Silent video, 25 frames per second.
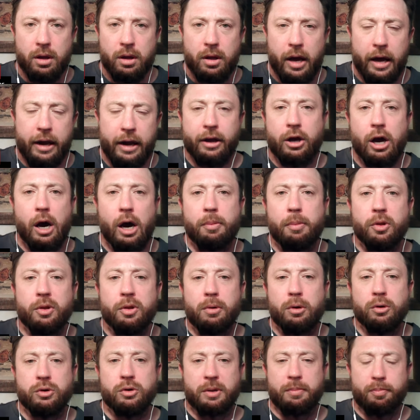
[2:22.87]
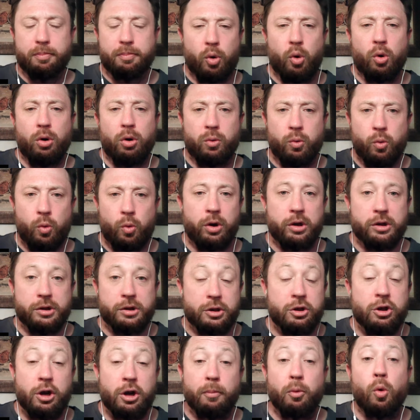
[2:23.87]
And a couple of the most important ones,
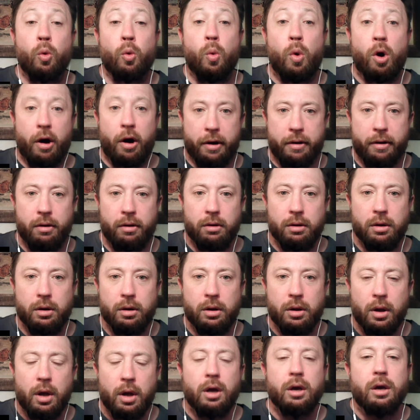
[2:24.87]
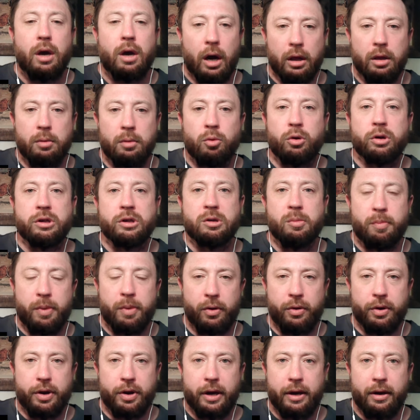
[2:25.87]
number one, Kyler Murray's
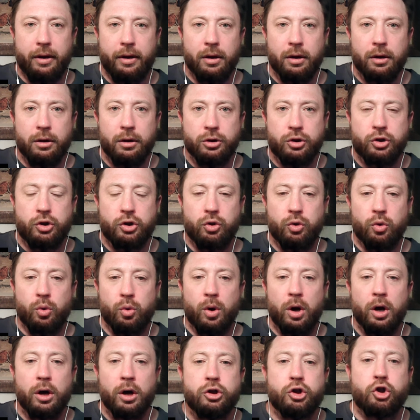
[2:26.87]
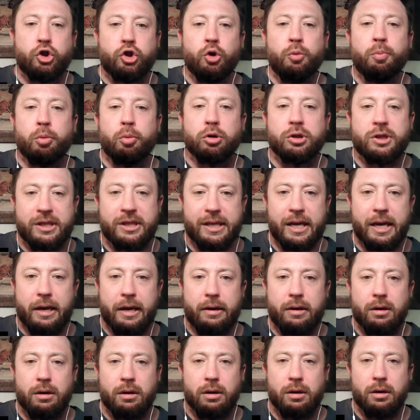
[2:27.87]
ability to
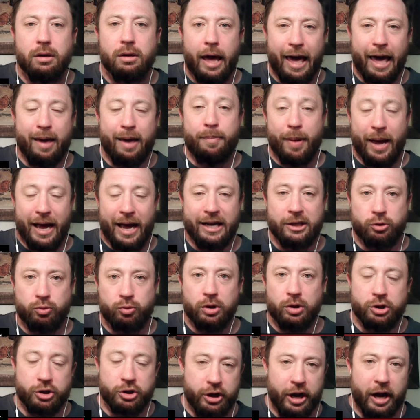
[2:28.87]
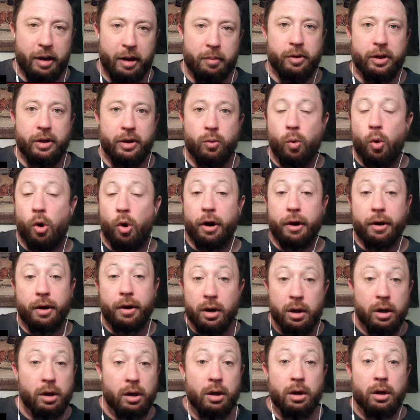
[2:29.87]
supersede a pass rush, namely one
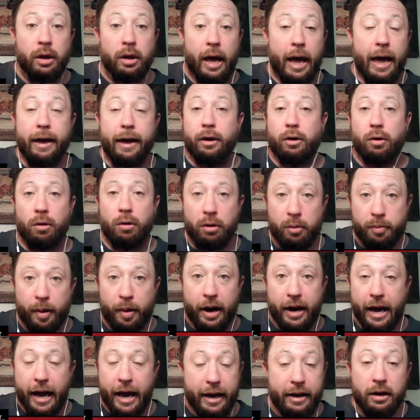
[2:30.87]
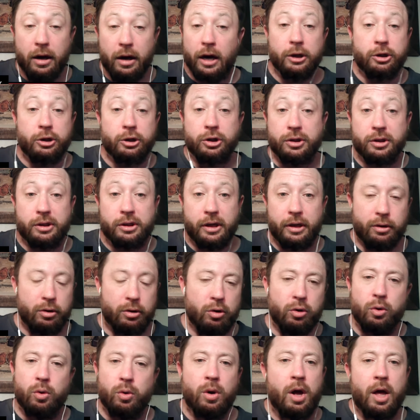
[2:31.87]
anchored by Aiden Hutchinson,
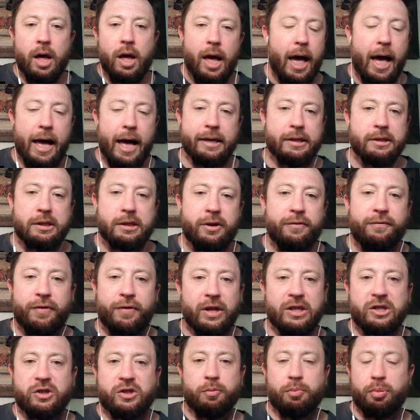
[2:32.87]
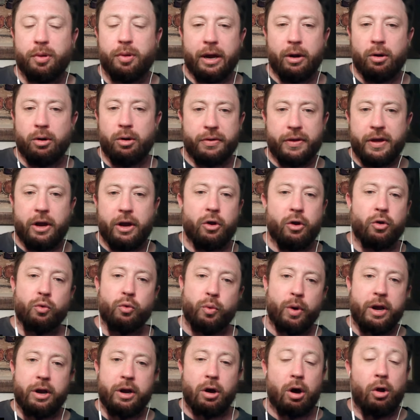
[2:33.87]
who has Defensive Player of the Year
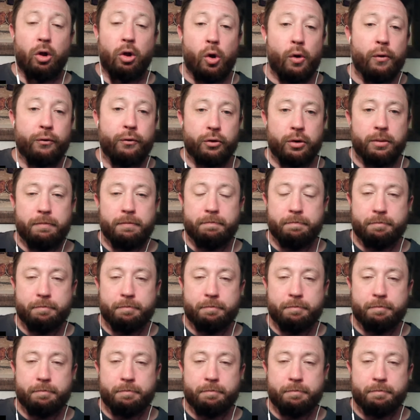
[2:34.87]
written all over him.